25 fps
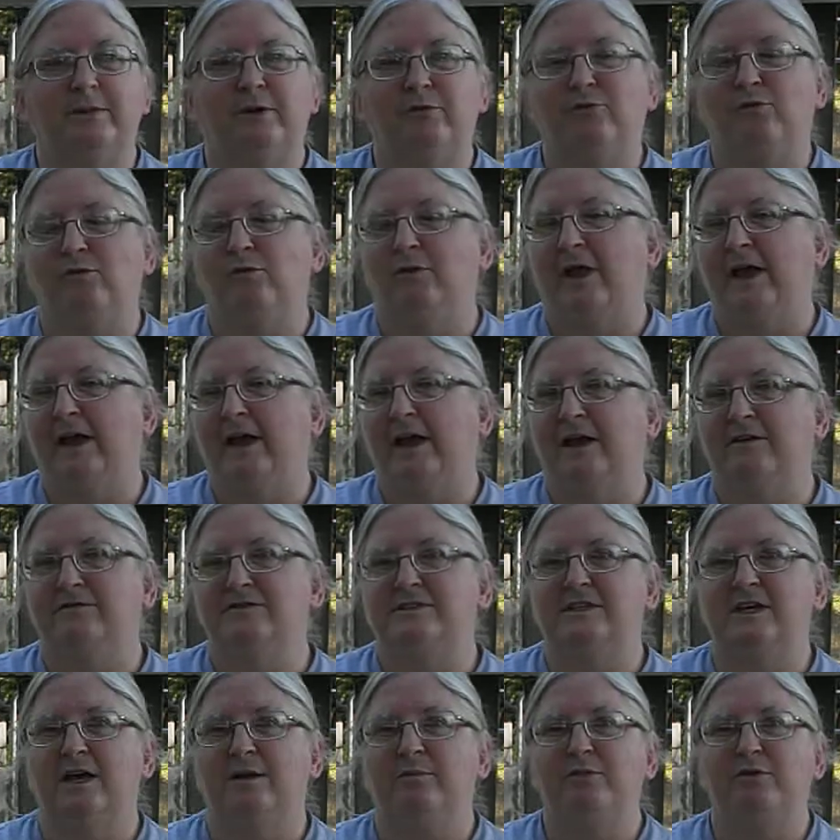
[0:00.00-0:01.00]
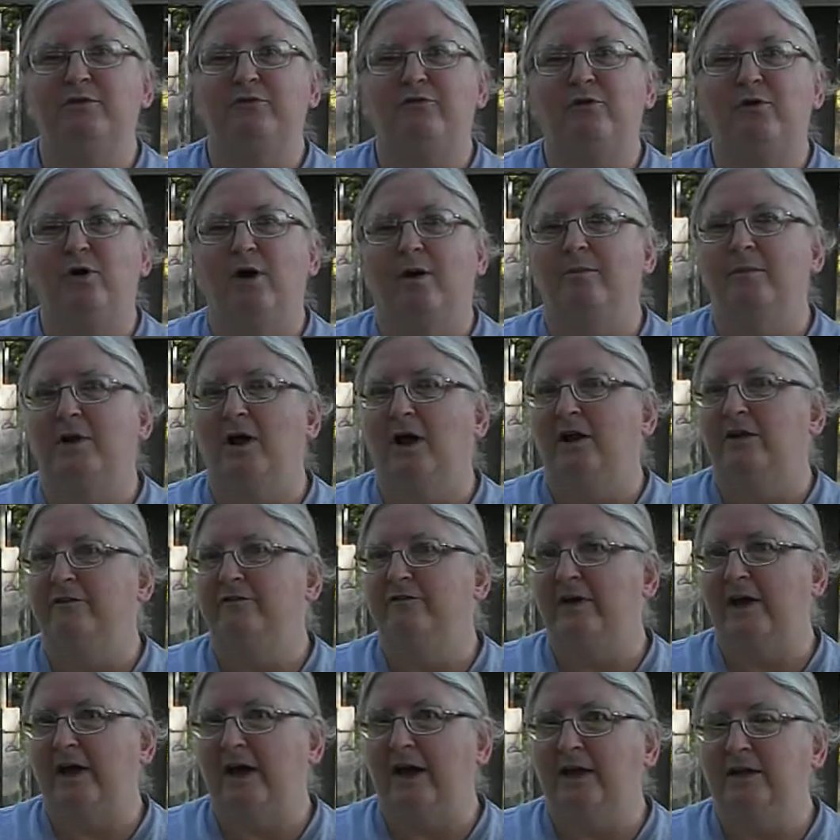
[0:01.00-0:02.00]
Like I've said before, I'm not a
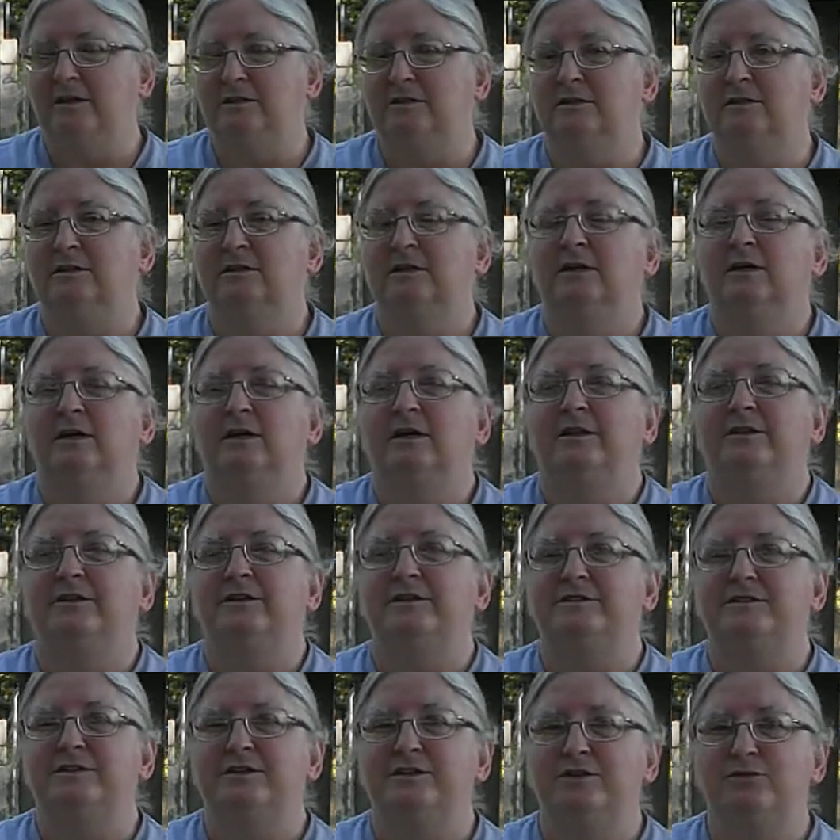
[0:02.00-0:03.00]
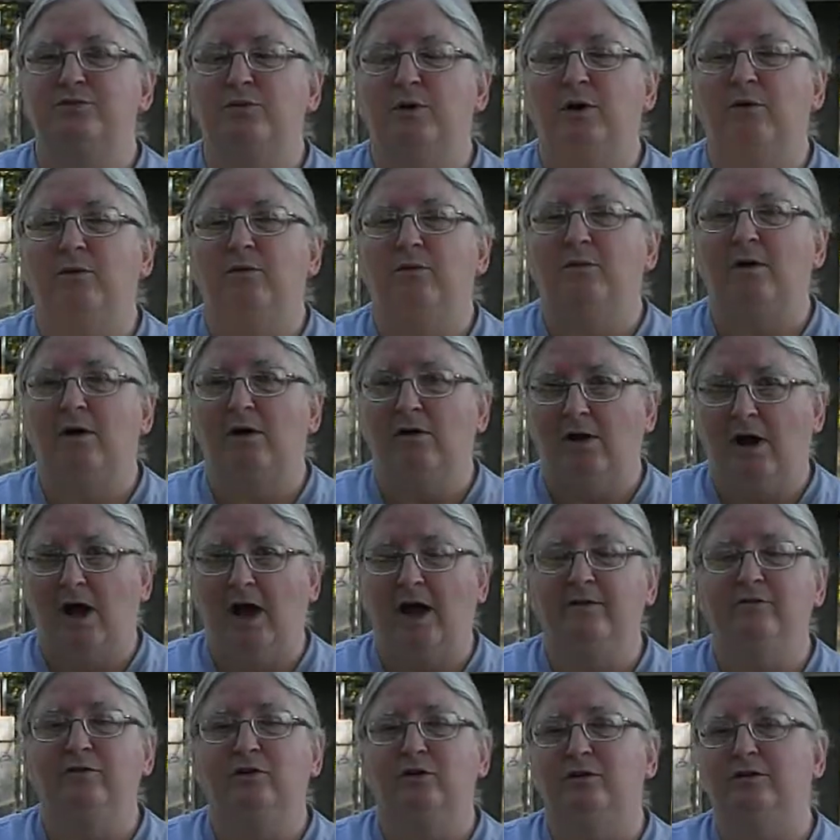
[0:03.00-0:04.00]
vet. This is what
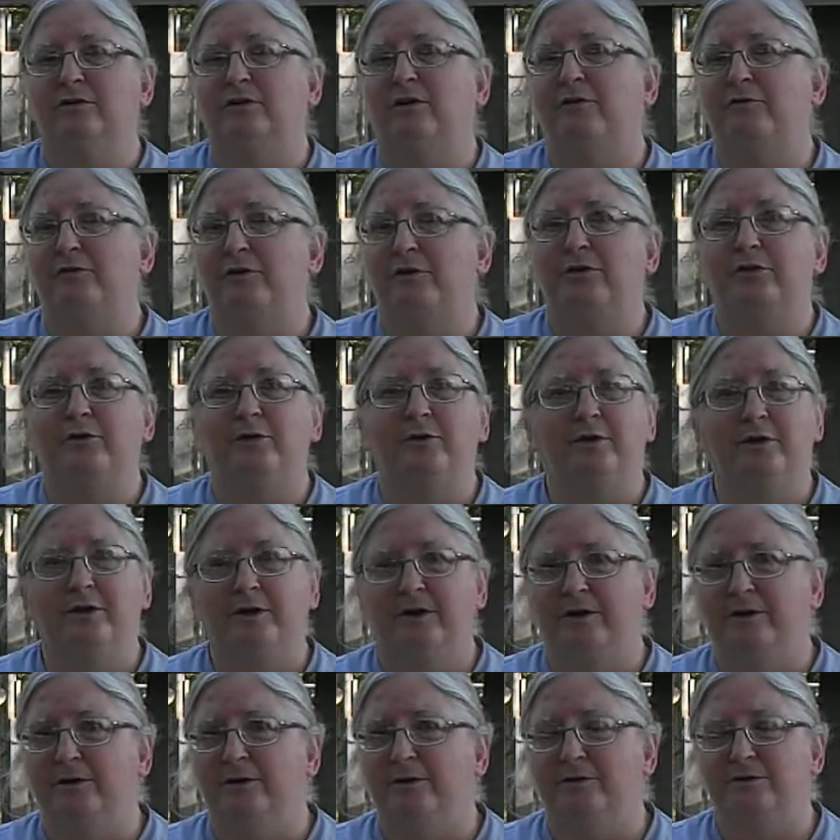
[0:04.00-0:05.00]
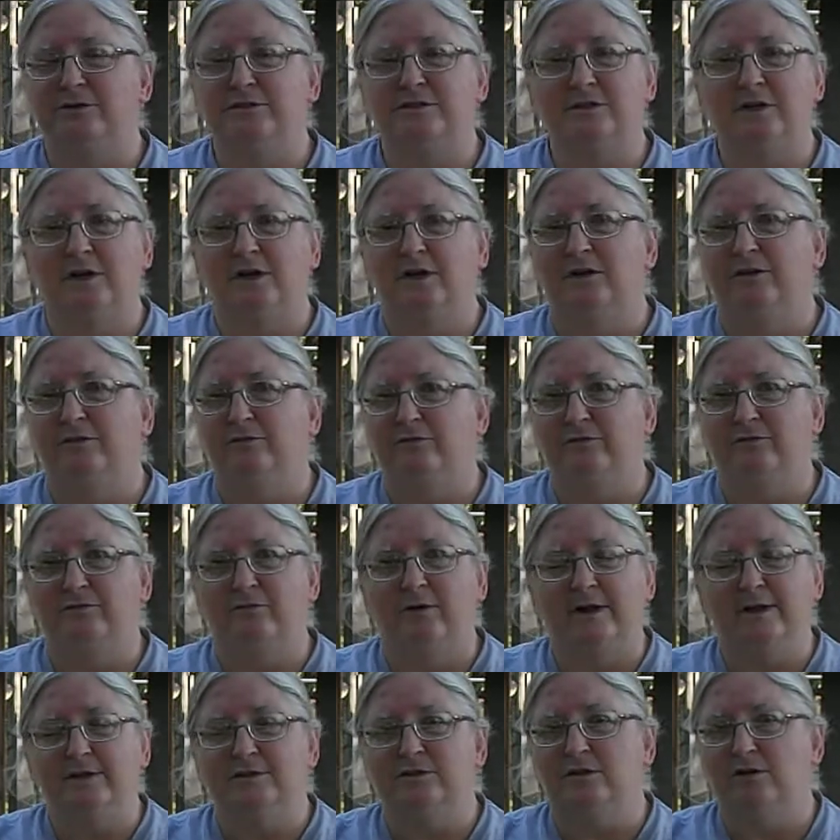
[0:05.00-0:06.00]
I've learned over 30 years of
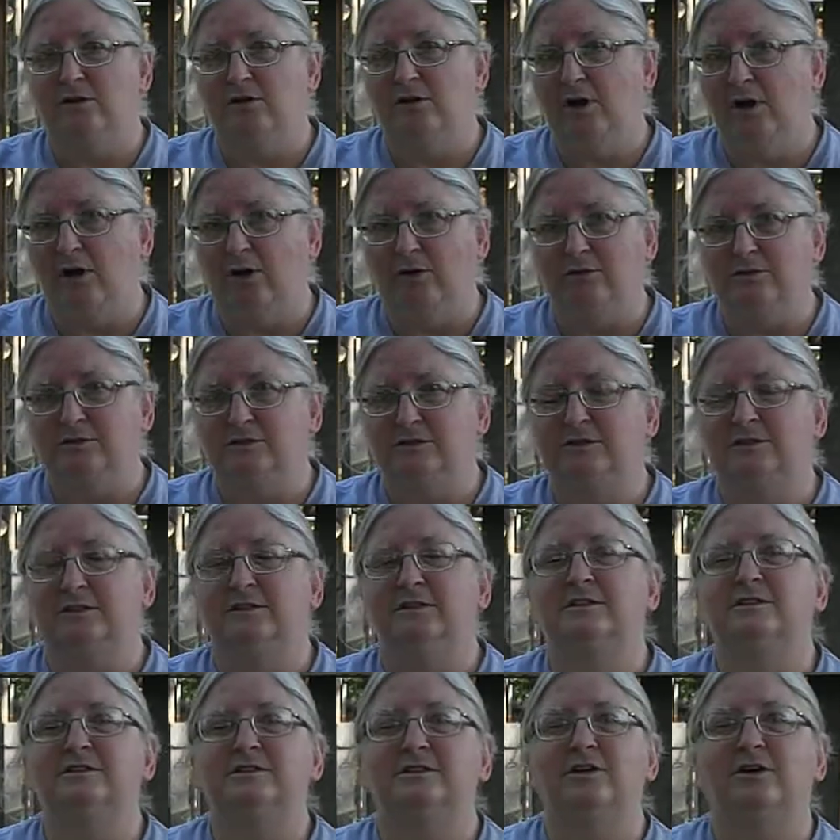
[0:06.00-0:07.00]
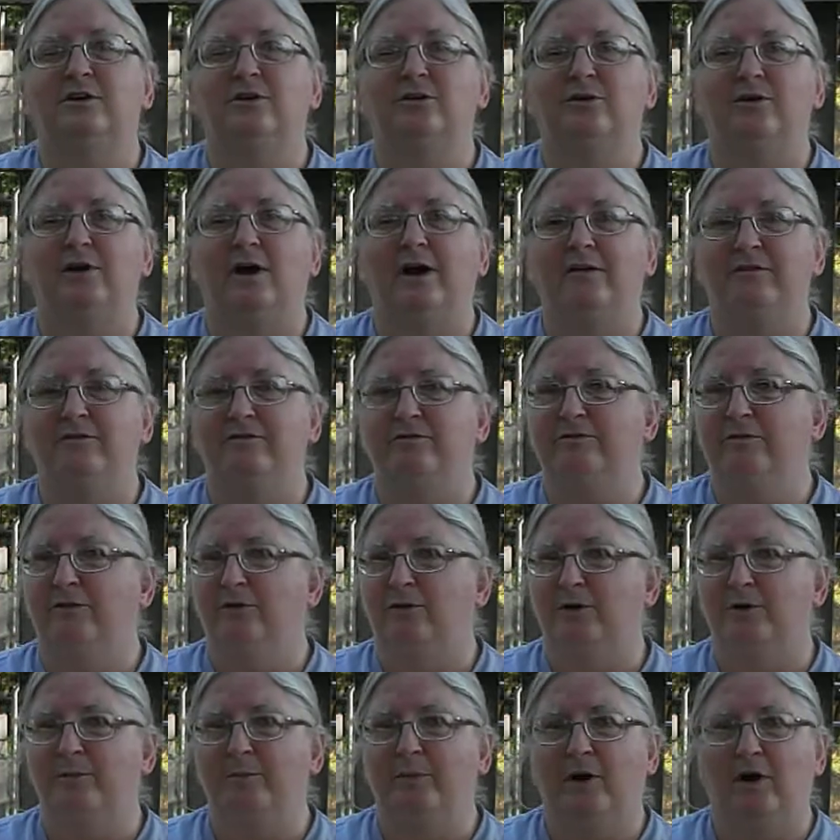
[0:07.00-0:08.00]
raising goats. So I've
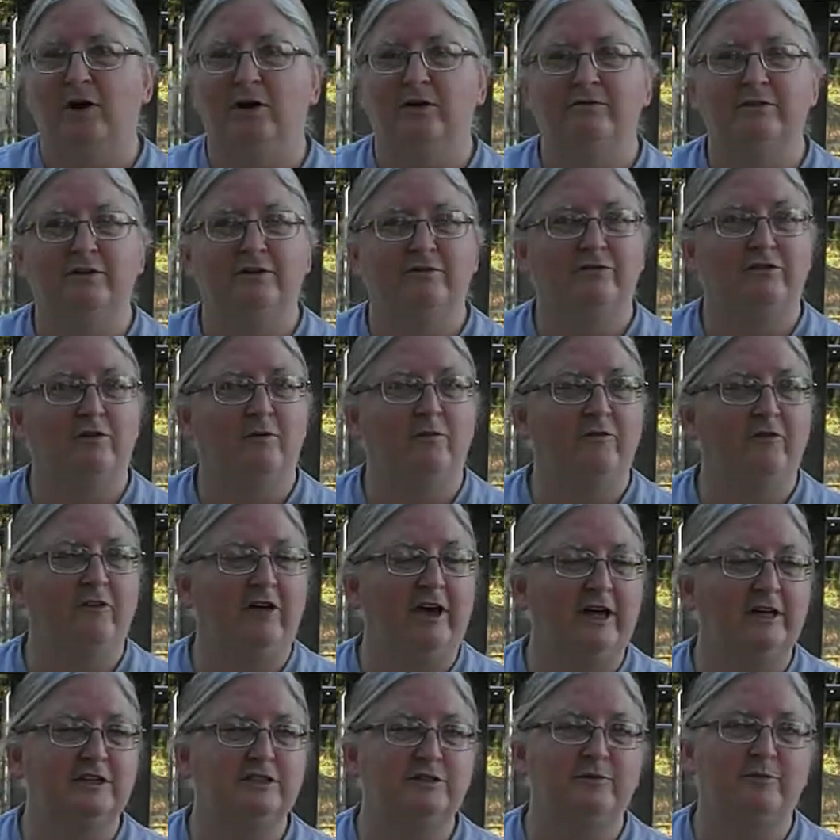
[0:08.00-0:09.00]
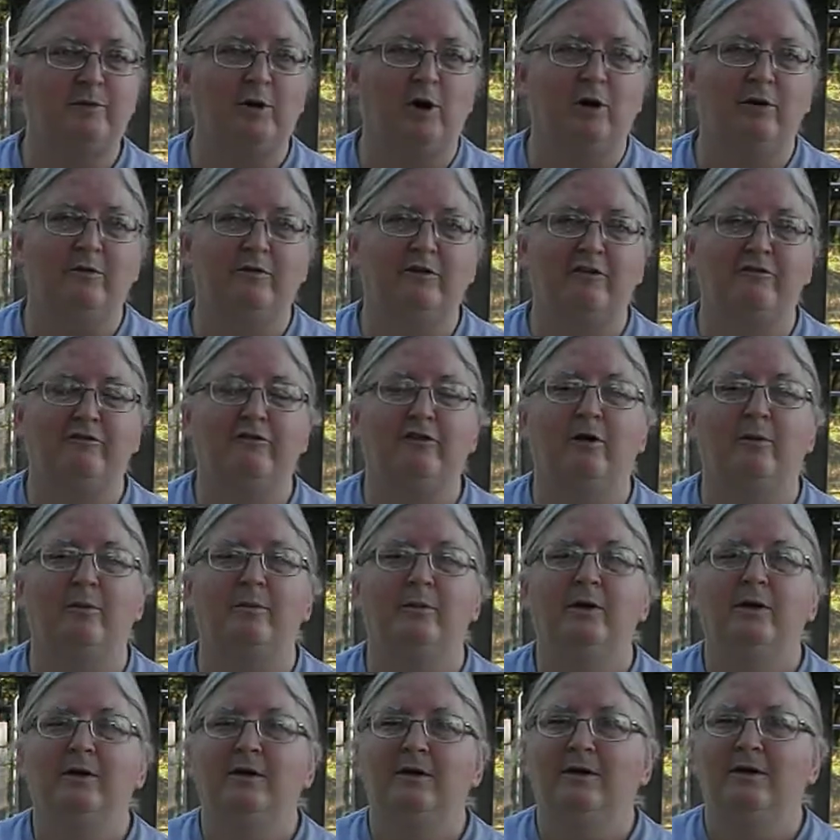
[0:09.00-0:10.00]
learned part of it from vets, part of it from
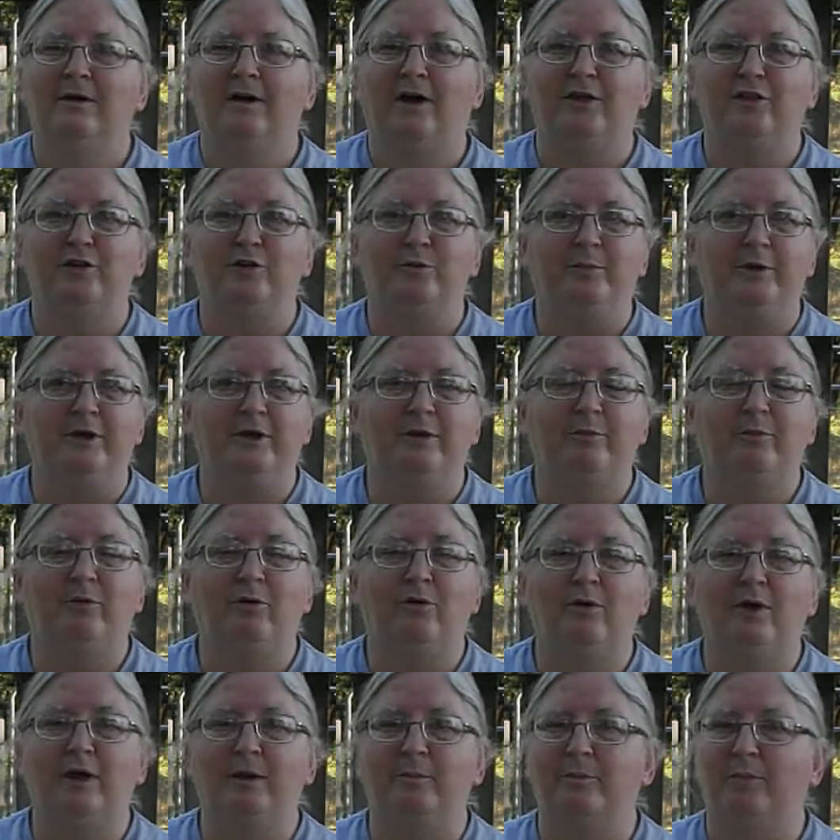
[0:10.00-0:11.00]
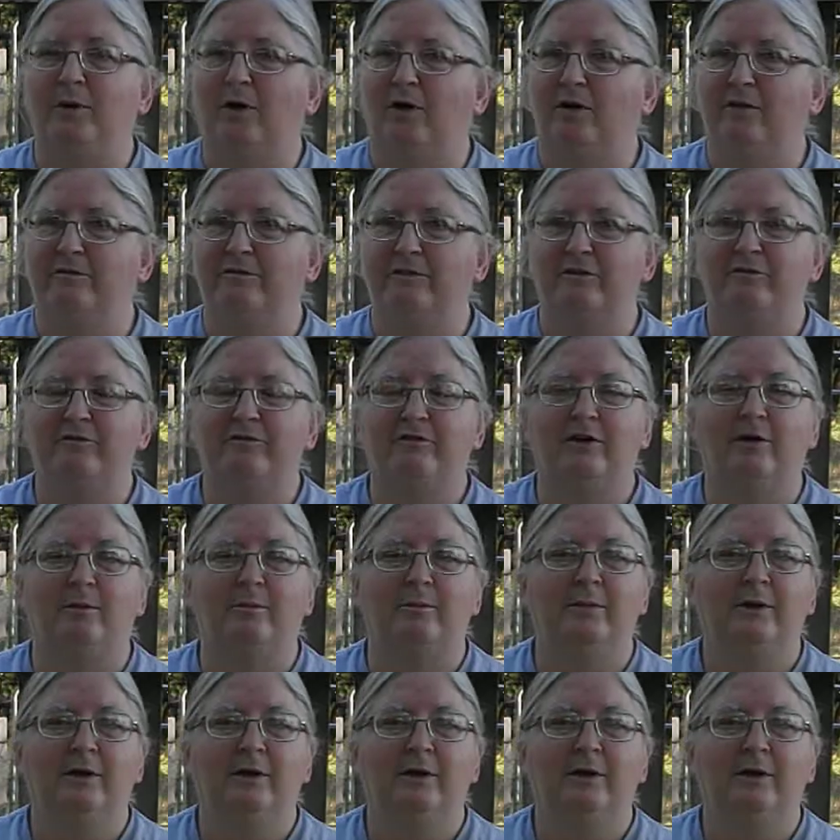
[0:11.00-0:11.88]
other people, and part of it from